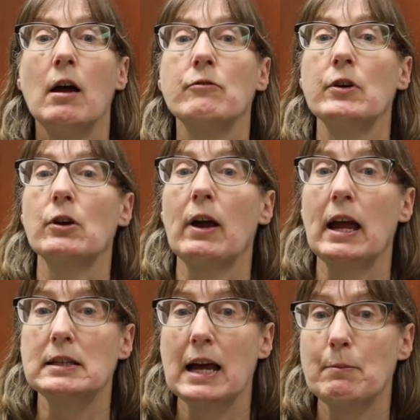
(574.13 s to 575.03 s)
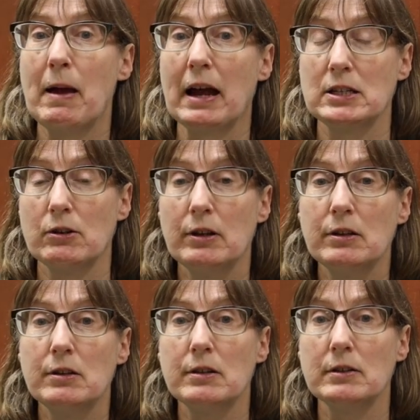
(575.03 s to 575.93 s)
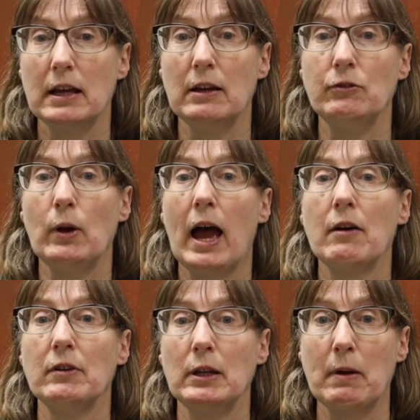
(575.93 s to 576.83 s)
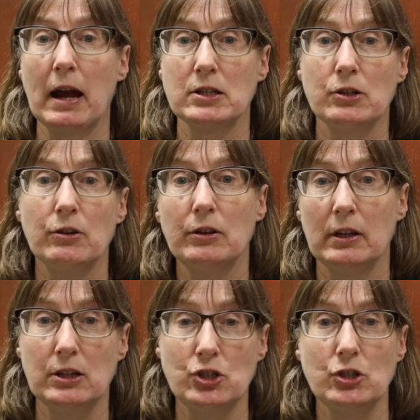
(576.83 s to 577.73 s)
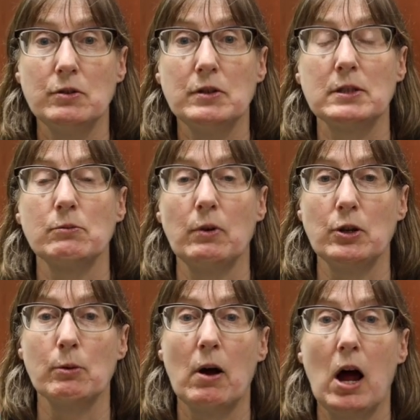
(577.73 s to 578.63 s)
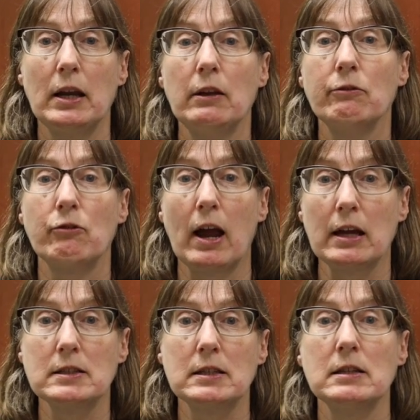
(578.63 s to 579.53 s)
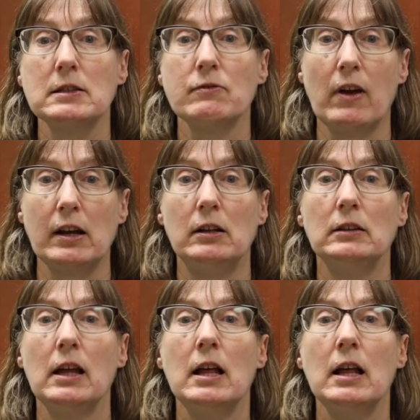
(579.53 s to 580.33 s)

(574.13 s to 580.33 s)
For your antibacterial, if you have any bacterial issues with your body, frankincense, fennel,